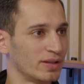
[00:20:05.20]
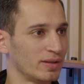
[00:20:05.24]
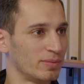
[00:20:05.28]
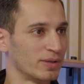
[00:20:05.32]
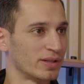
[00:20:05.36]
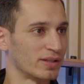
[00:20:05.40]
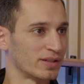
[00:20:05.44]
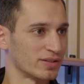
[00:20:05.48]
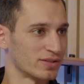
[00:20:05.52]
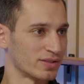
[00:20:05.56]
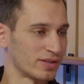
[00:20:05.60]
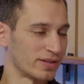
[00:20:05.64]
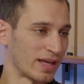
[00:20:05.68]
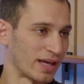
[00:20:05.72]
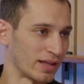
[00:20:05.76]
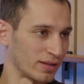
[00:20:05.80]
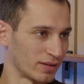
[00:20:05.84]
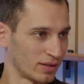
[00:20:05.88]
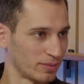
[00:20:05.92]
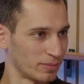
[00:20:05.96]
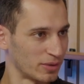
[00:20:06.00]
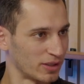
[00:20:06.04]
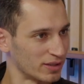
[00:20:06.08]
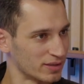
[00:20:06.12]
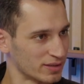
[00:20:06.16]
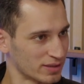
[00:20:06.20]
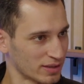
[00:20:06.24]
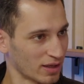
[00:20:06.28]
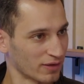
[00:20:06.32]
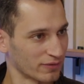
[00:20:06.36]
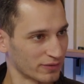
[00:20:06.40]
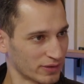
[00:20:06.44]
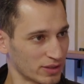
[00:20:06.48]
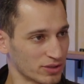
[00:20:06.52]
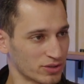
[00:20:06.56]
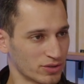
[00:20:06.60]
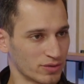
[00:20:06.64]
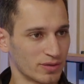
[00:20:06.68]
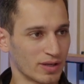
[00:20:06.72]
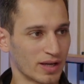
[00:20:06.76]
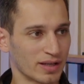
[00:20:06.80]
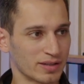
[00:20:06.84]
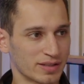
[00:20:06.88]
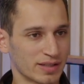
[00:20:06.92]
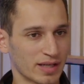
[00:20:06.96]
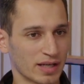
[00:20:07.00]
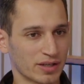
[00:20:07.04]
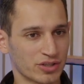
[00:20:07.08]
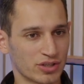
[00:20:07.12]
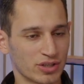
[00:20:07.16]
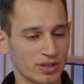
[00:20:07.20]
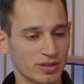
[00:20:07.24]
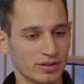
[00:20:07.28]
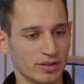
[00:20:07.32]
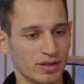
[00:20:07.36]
because of that limited soft tissue dissection.